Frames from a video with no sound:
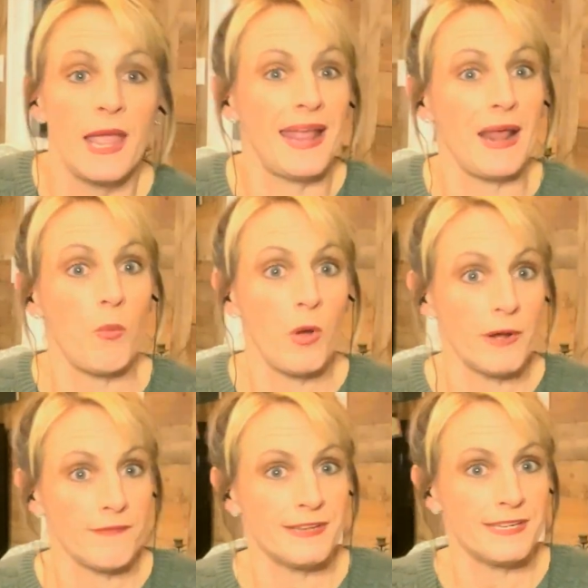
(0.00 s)
And I
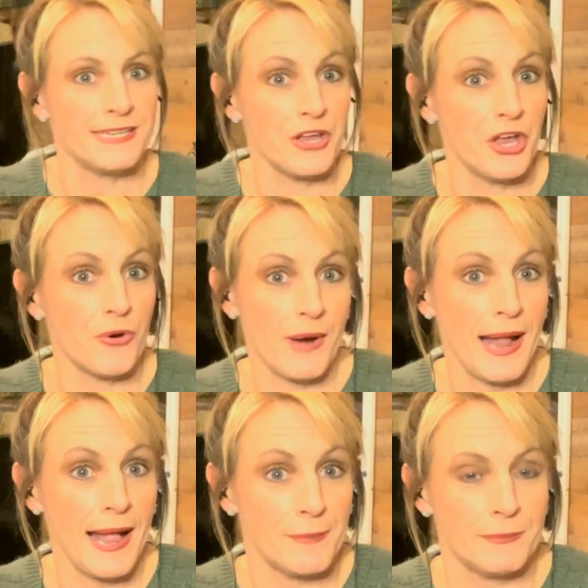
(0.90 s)
won't even tell you a
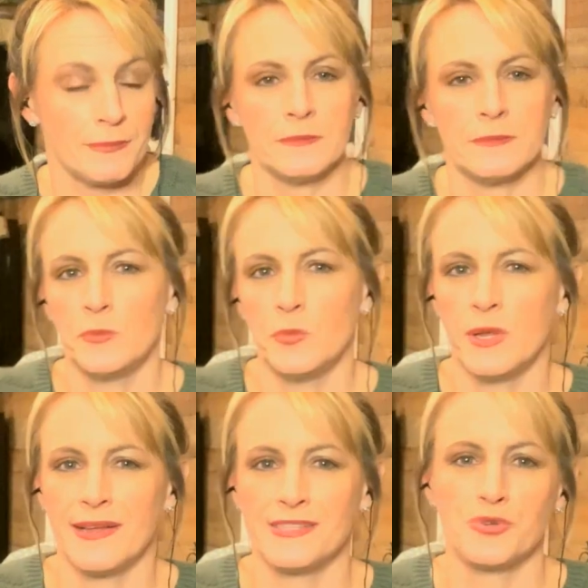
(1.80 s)
rhyme.
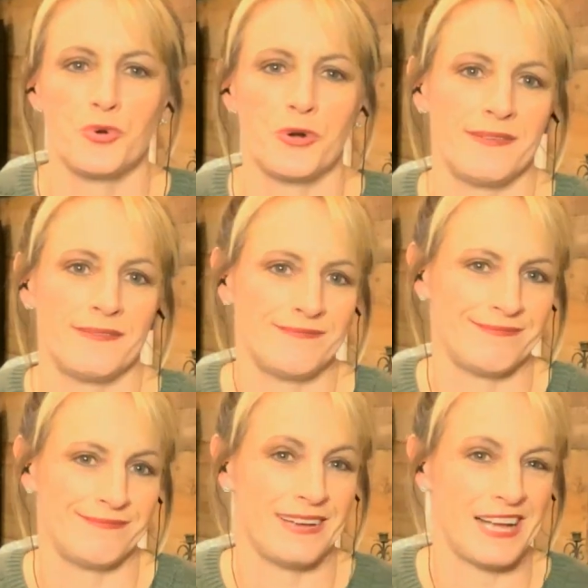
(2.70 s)
Well, I sort of
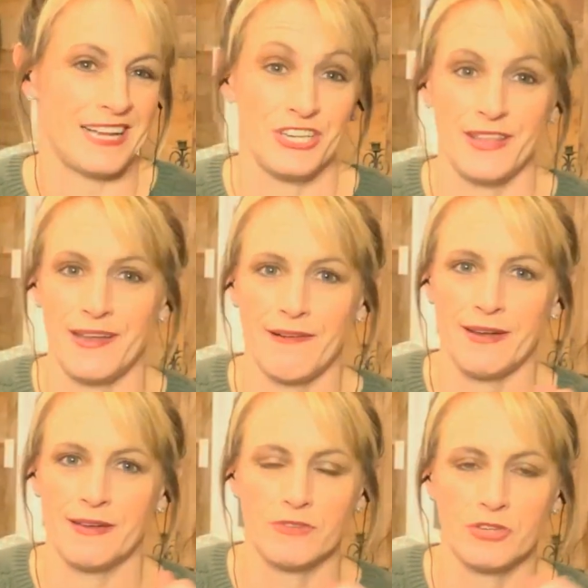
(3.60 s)
got you there. I
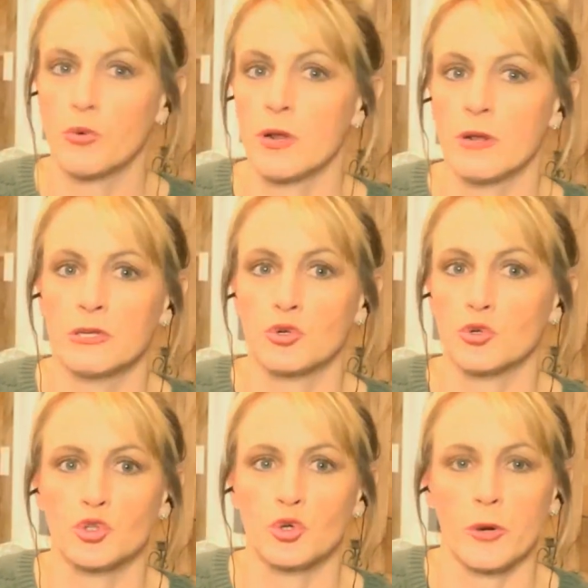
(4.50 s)
told a little
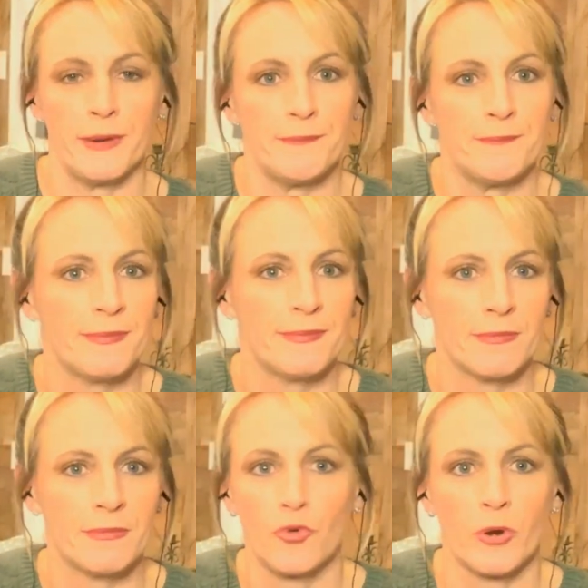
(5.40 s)
short one.
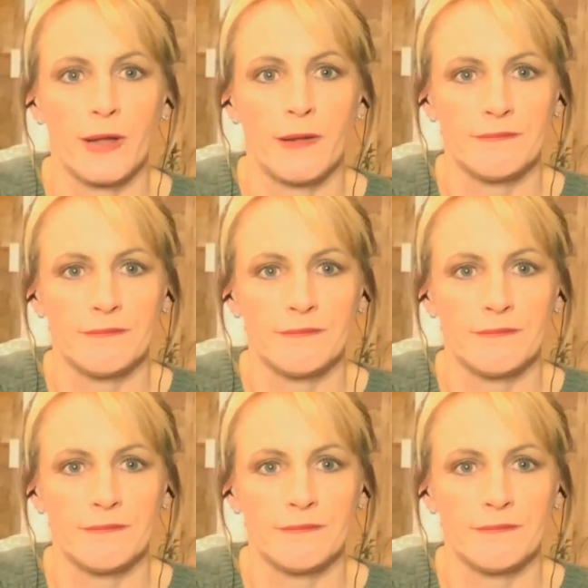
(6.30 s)
Sort of.